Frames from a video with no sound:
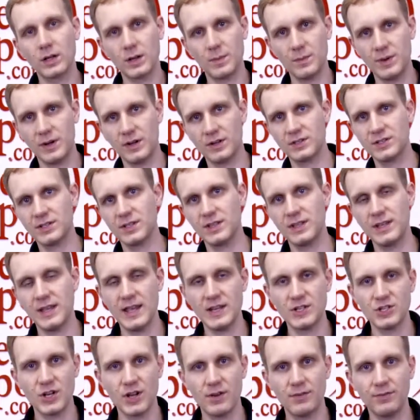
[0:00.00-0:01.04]
compared to the
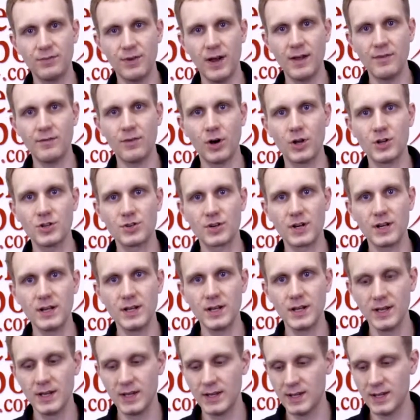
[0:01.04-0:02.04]
HF 500.